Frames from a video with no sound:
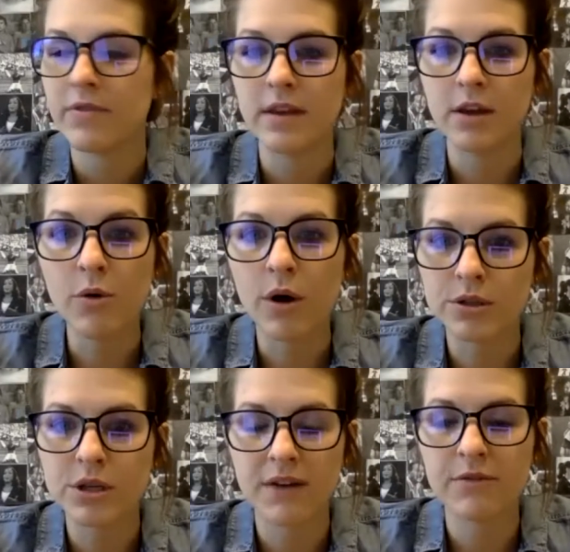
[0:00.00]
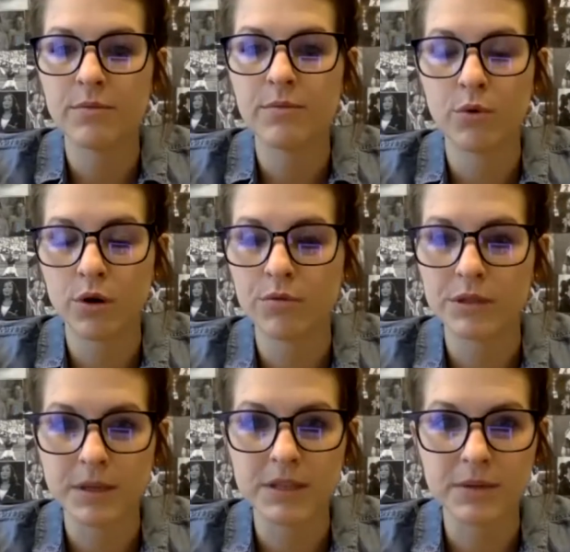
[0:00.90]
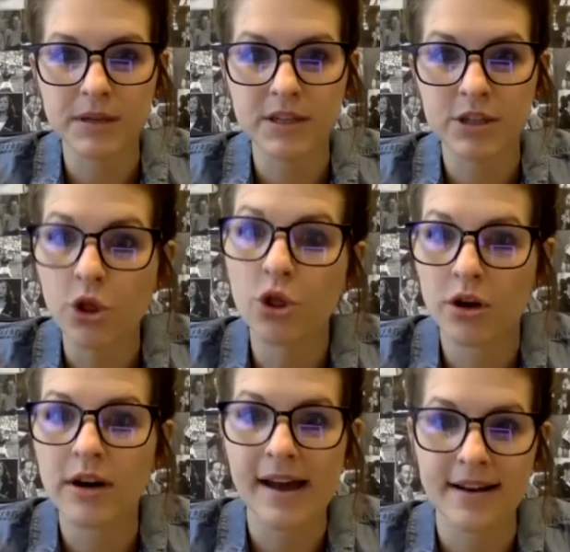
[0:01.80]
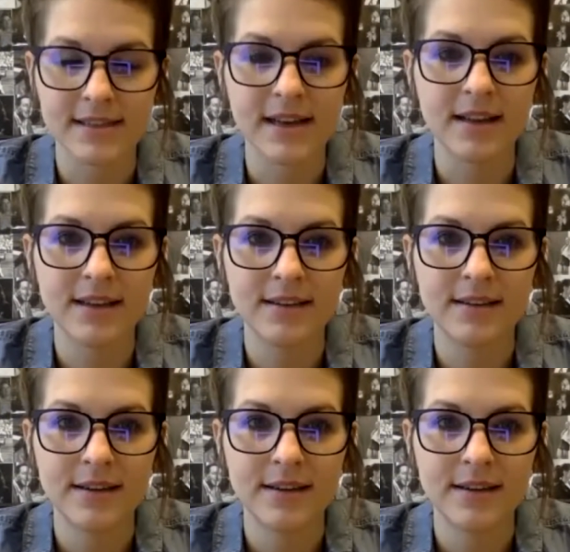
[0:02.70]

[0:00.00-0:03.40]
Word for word: you also have a moral responsibility to learn how to sell it.